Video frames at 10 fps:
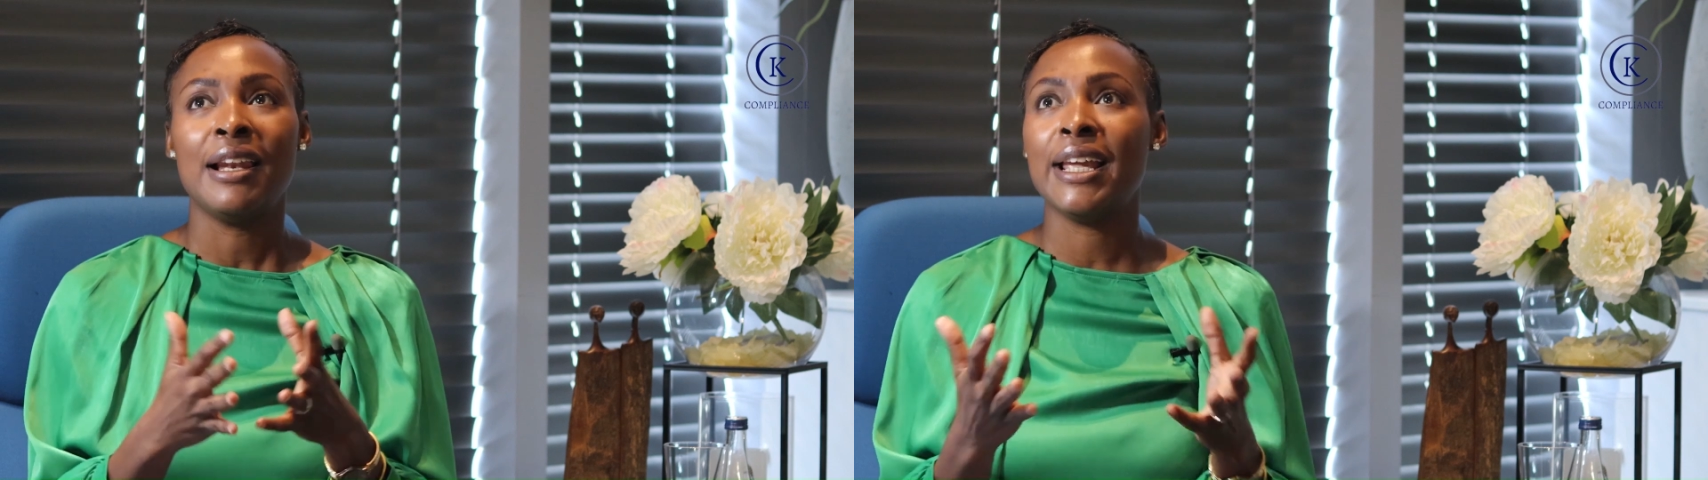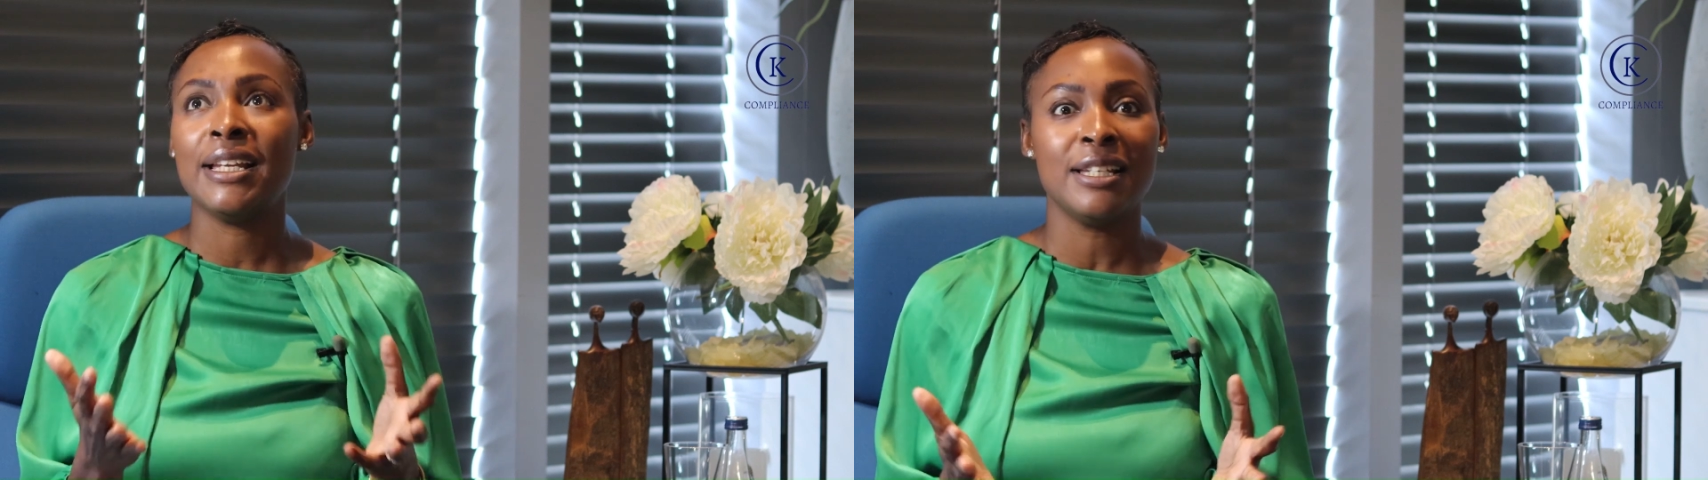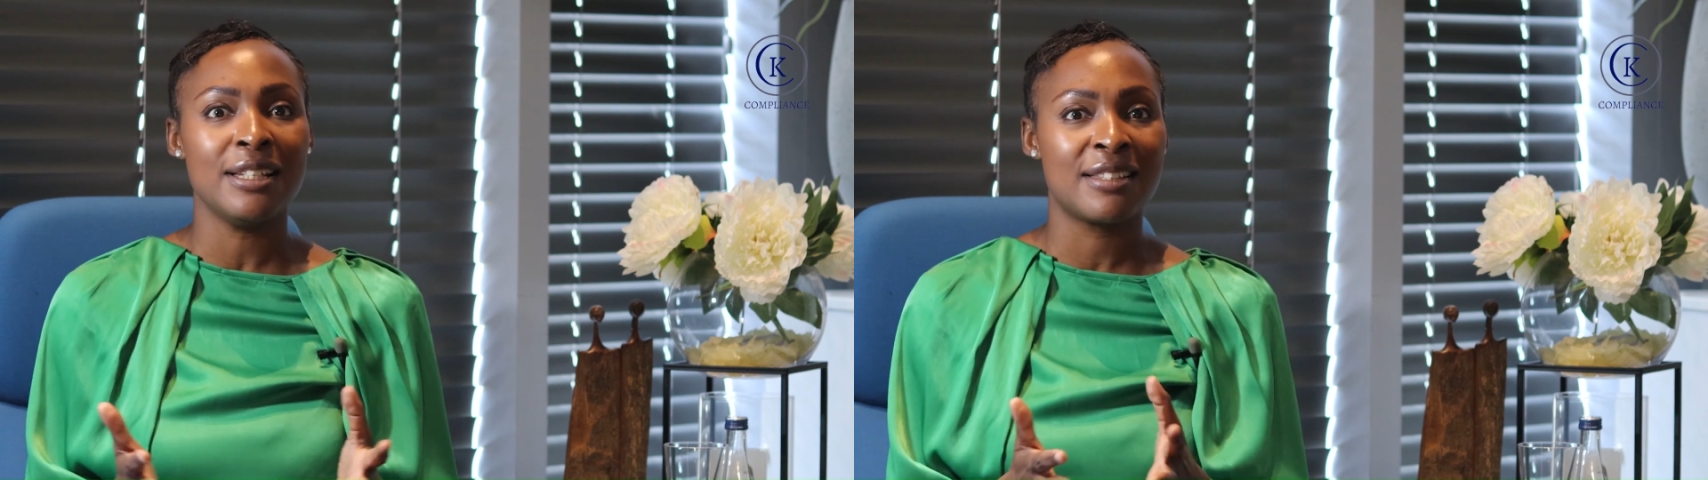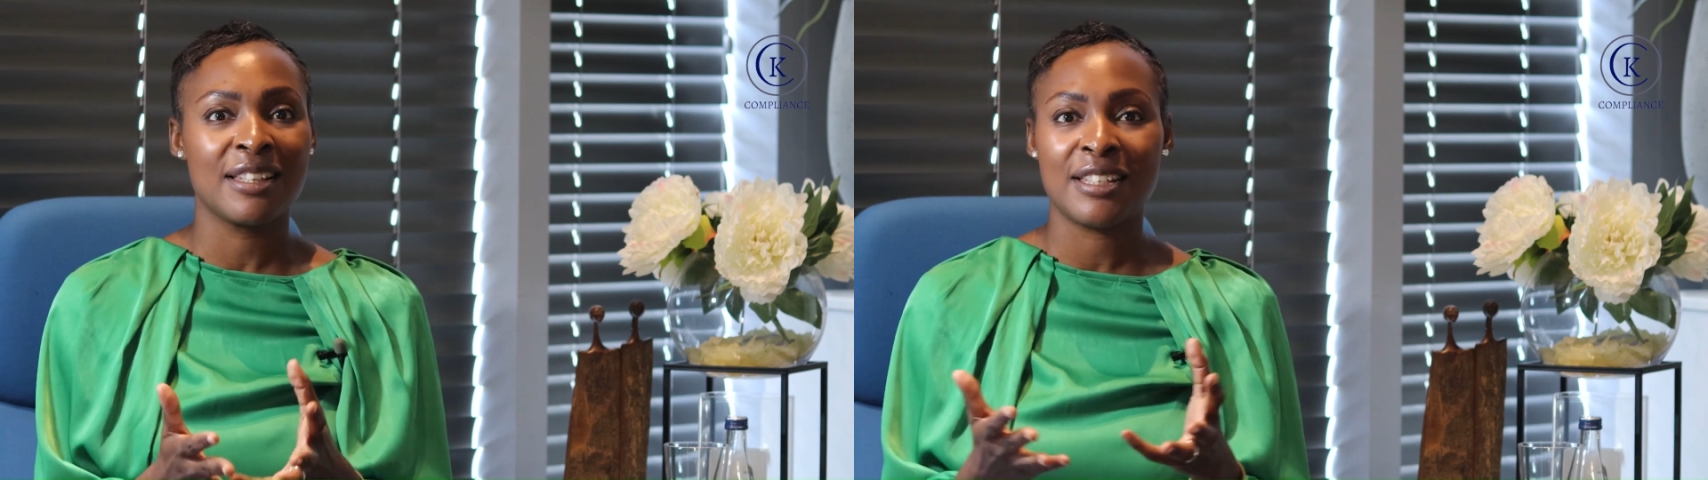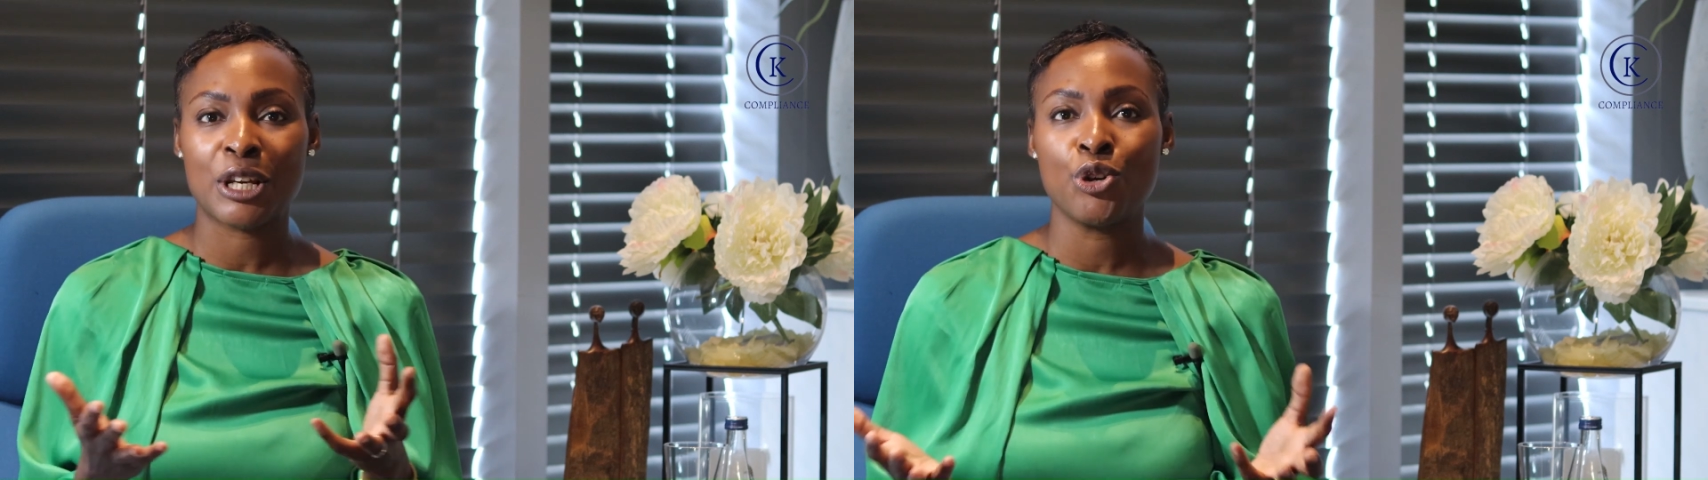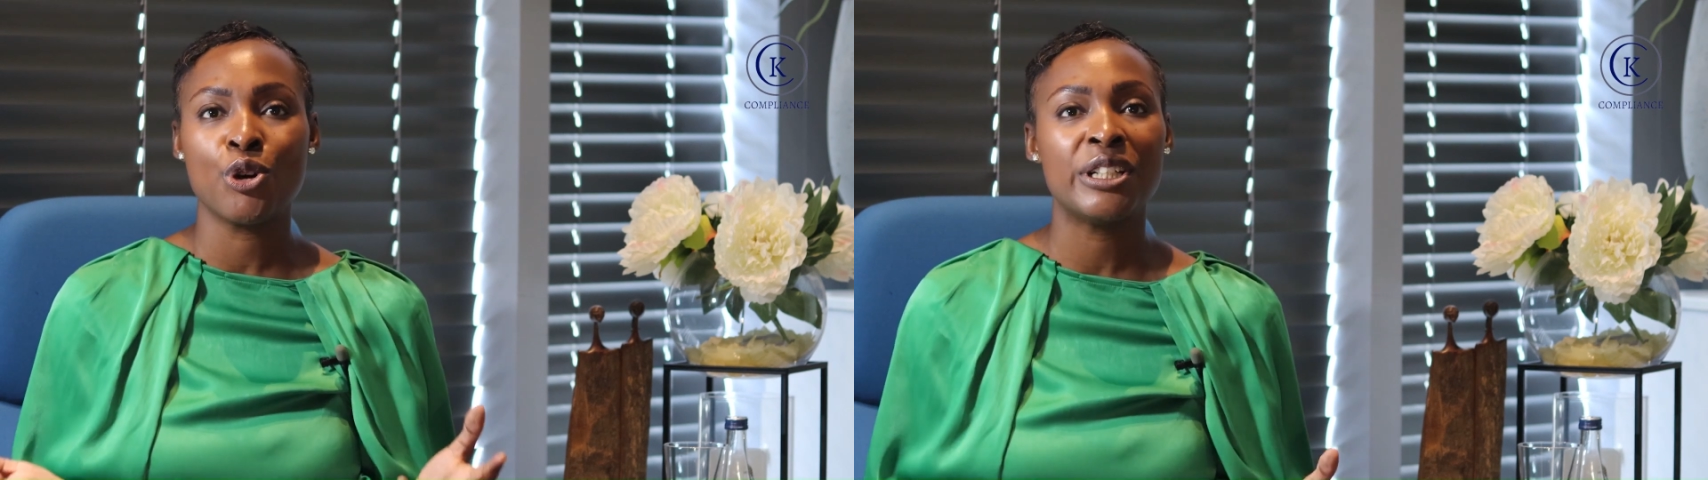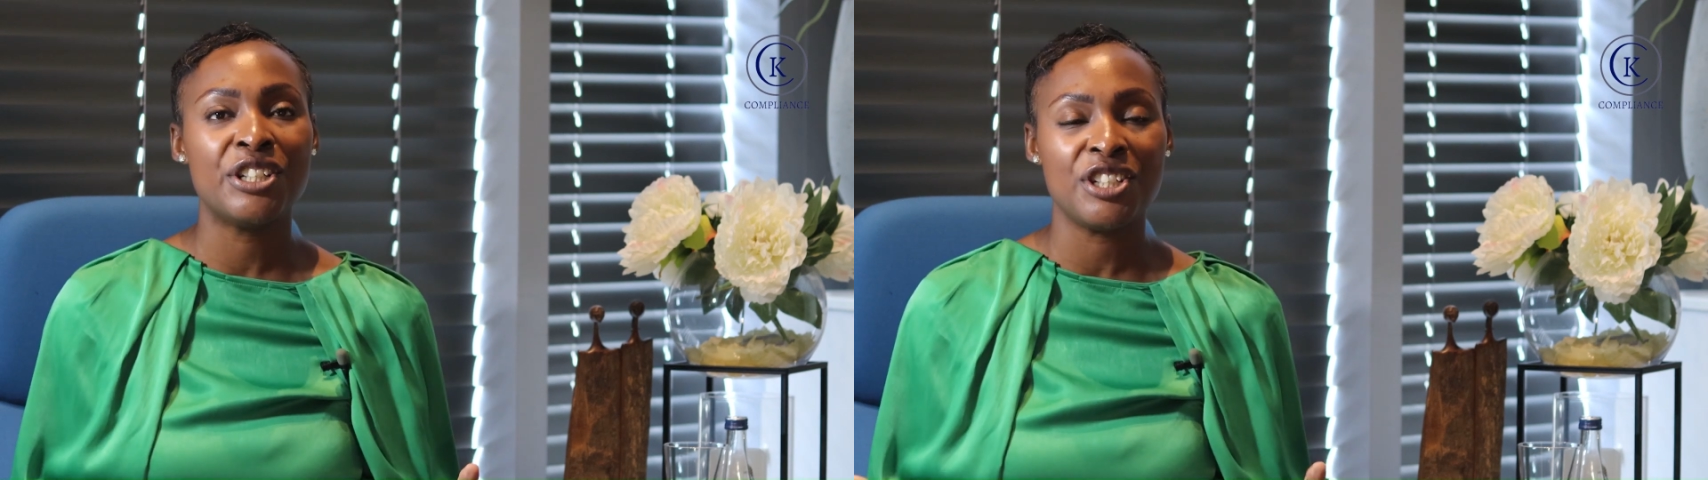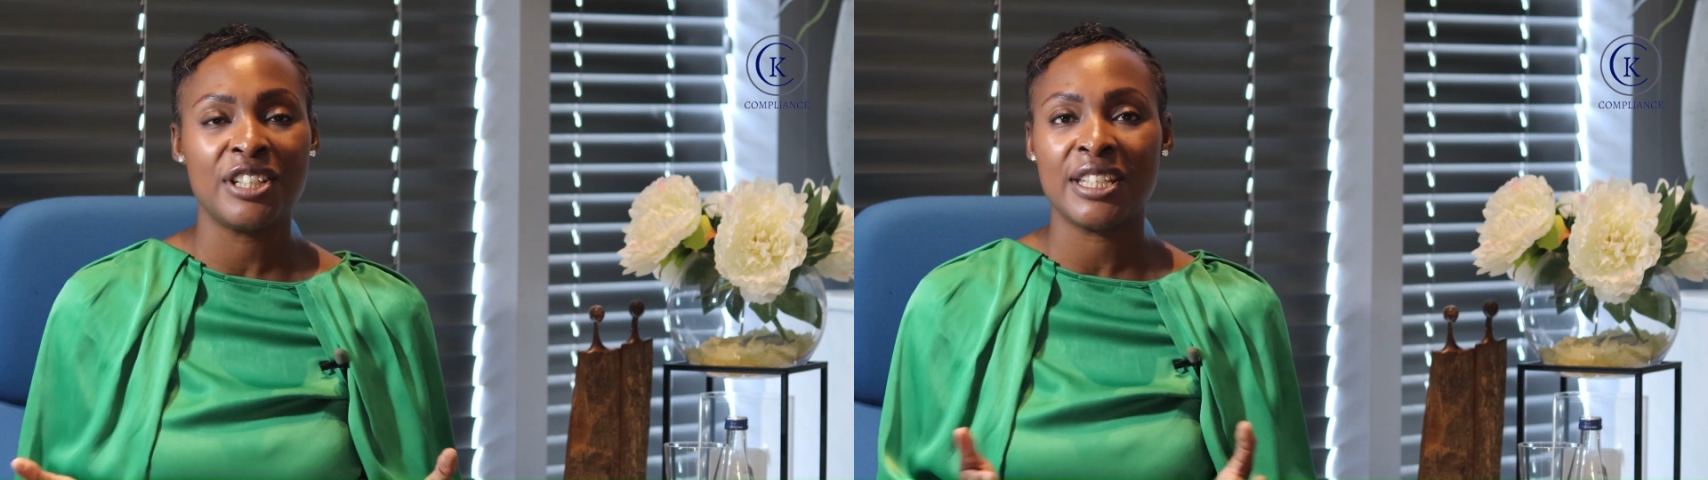ladies, the technology